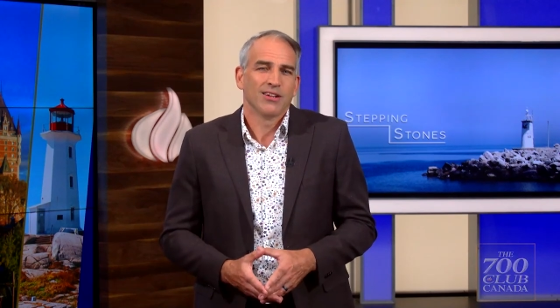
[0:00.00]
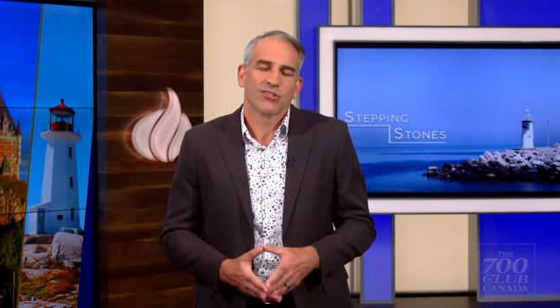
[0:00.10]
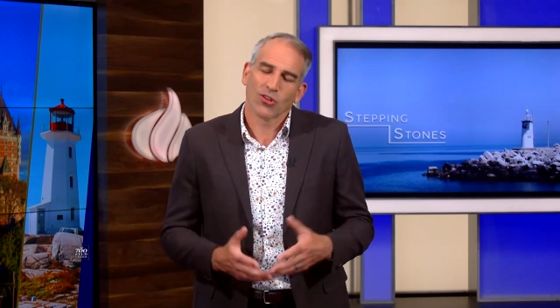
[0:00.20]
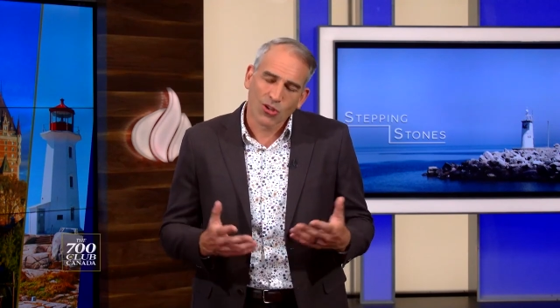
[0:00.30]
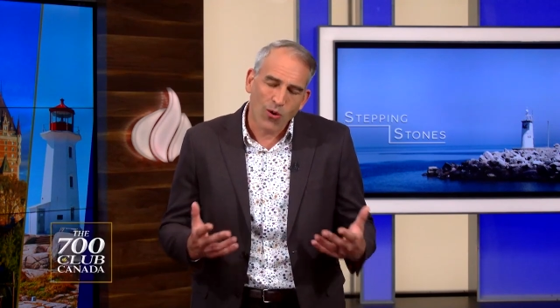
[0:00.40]

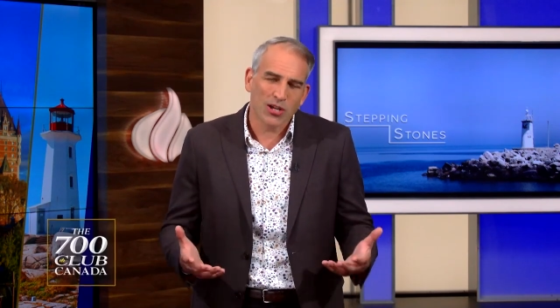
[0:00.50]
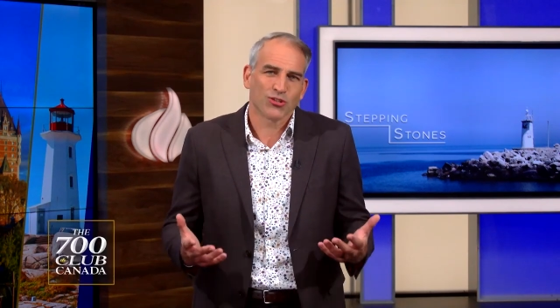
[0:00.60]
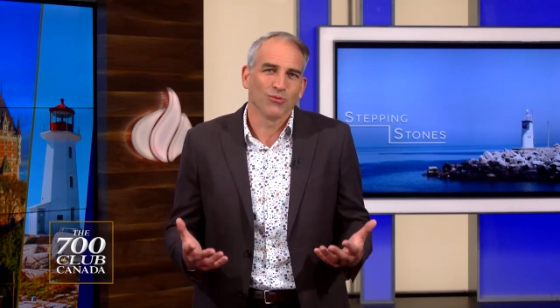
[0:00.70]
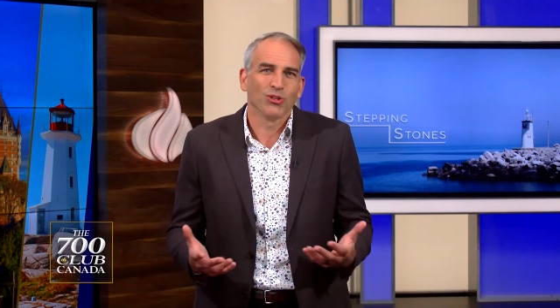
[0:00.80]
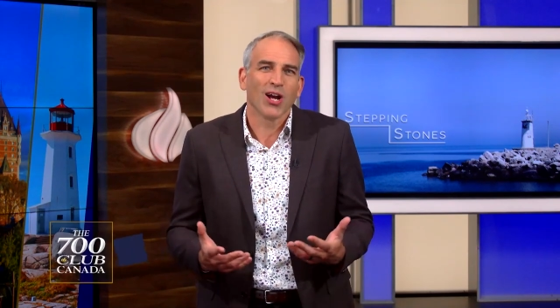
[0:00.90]
So the
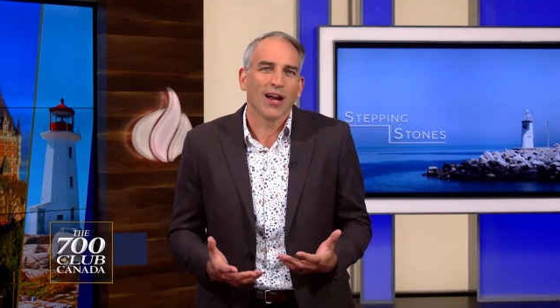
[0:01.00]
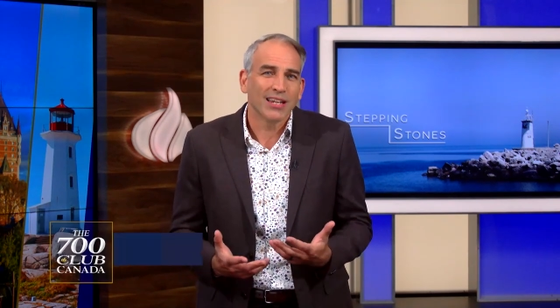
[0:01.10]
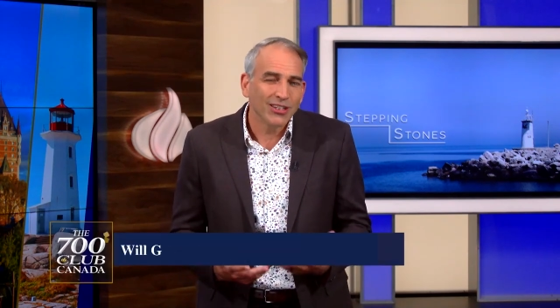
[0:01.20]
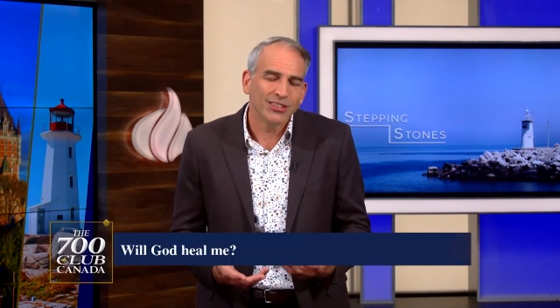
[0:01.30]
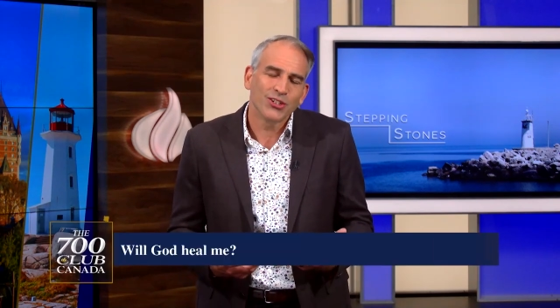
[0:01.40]
question, will God
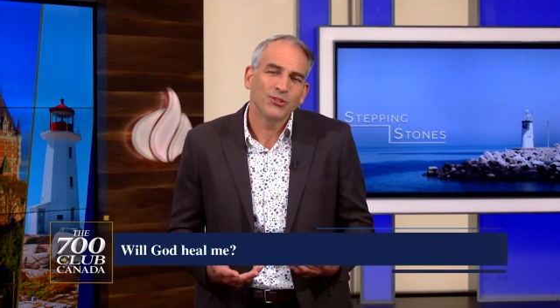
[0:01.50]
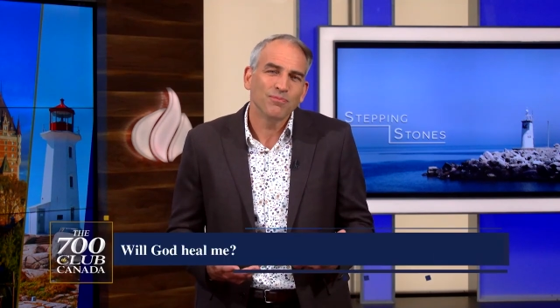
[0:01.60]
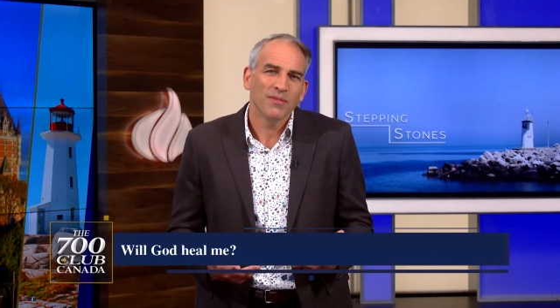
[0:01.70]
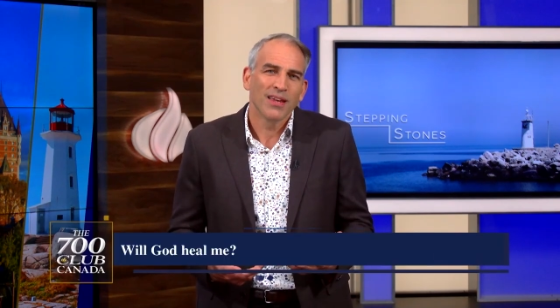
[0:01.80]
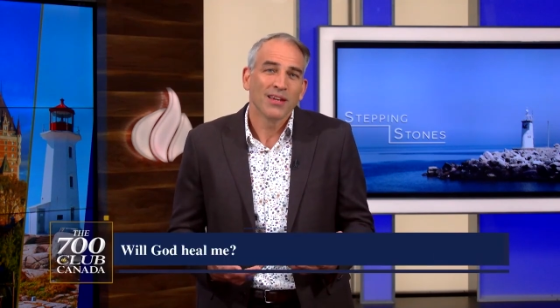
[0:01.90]
heal you?
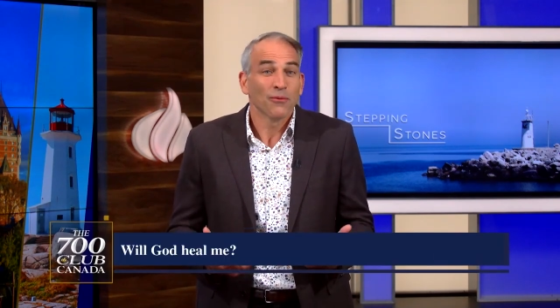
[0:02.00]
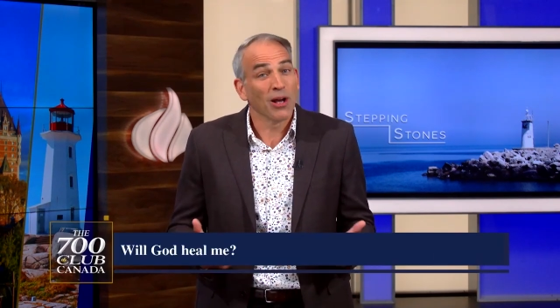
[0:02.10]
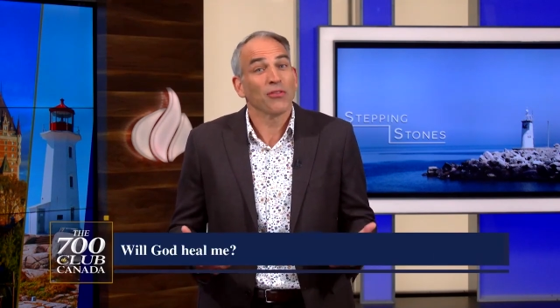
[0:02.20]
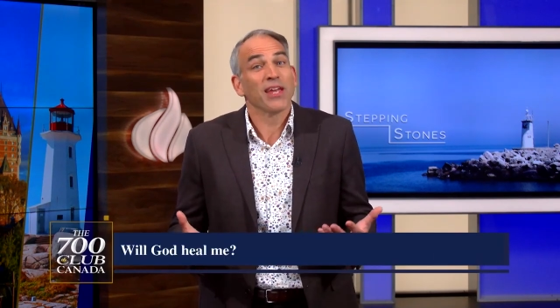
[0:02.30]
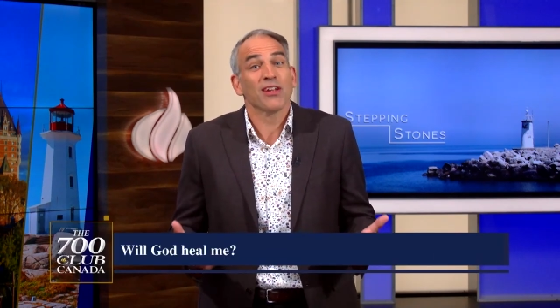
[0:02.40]

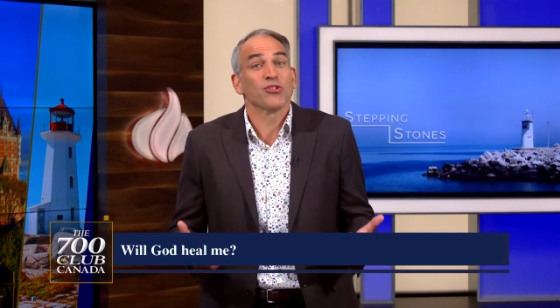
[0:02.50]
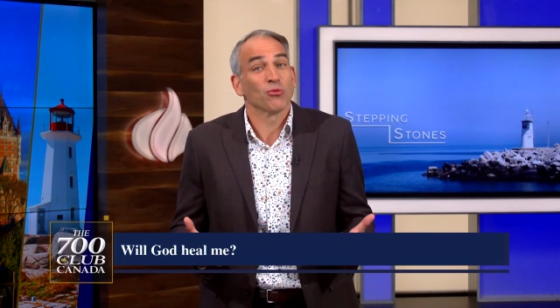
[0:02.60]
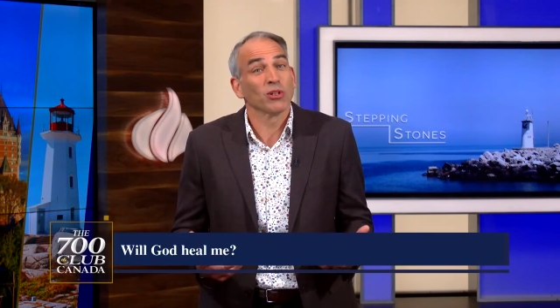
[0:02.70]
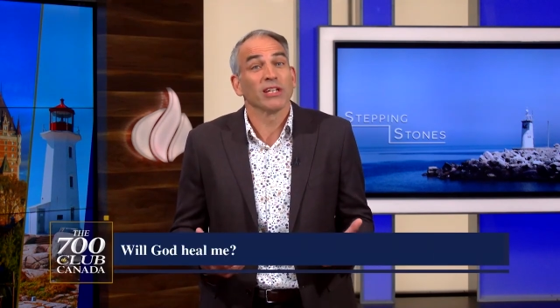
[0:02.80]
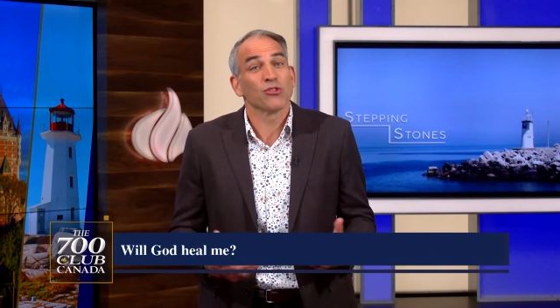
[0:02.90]
Well, the answer
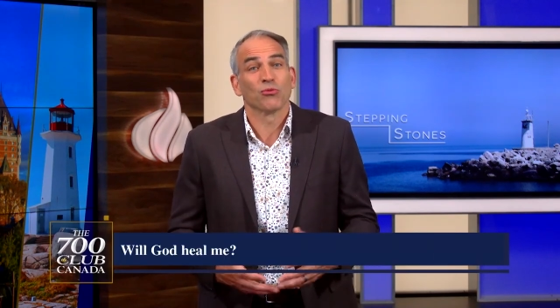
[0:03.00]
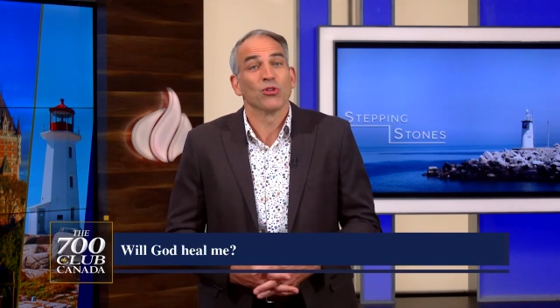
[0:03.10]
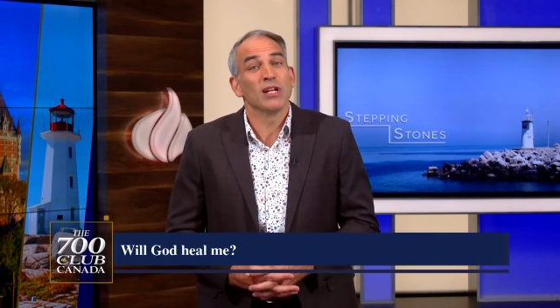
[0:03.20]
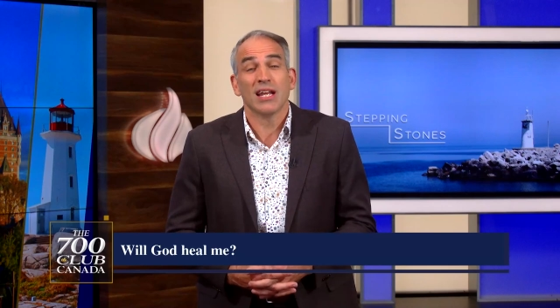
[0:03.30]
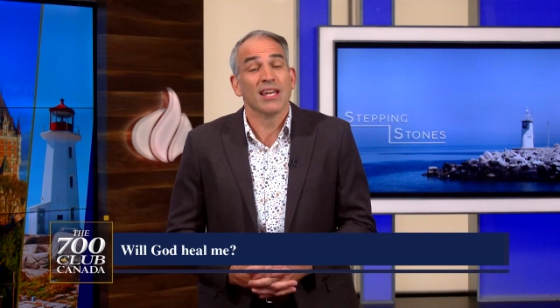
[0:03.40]
really is
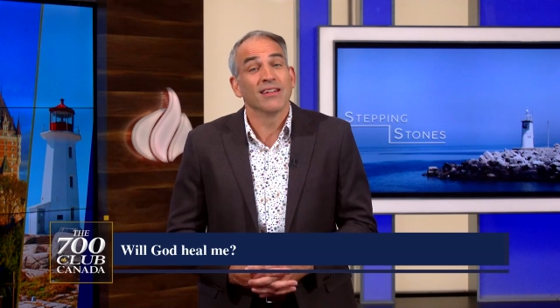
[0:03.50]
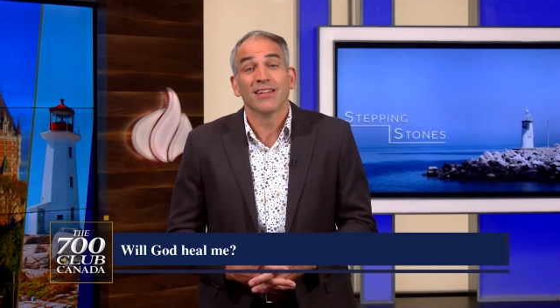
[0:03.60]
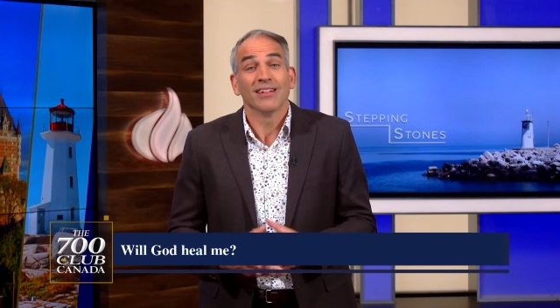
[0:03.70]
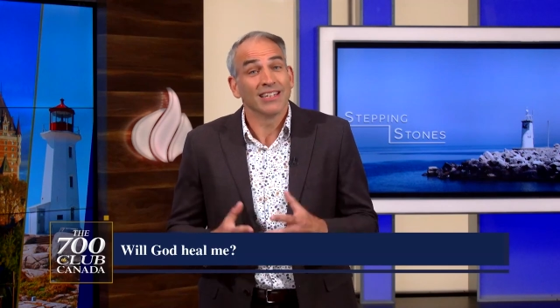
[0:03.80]
rooted in